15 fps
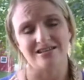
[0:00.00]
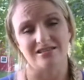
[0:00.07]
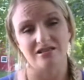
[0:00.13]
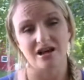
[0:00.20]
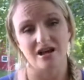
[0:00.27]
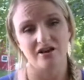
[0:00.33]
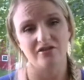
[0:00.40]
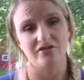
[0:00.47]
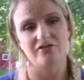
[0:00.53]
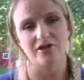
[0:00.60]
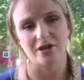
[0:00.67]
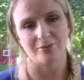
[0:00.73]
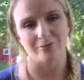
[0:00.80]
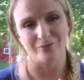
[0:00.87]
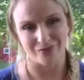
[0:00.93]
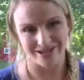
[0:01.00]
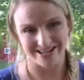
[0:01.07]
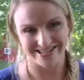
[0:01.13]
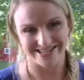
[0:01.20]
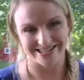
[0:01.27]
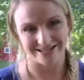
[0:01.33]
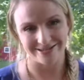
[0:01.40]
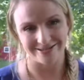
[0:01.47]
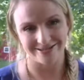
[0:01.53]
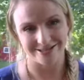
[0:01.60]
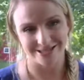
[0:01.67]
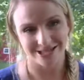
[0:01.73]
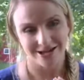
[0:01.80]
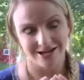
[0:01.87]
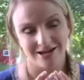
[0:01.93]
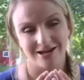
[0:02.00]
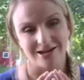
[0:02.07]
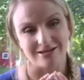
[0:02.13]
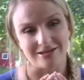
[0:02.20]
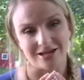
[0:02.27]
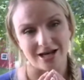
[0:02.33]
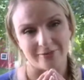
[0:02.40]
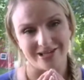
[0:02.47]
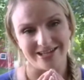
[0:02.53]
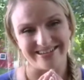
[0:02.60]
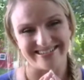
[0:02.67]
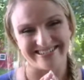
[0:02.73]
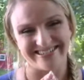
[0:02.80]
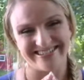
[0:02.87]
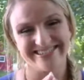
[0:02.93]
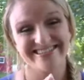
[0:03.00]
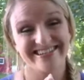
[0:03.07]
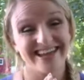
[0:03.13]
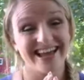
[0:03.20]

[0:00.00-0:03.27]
love, and blessings in the coming year.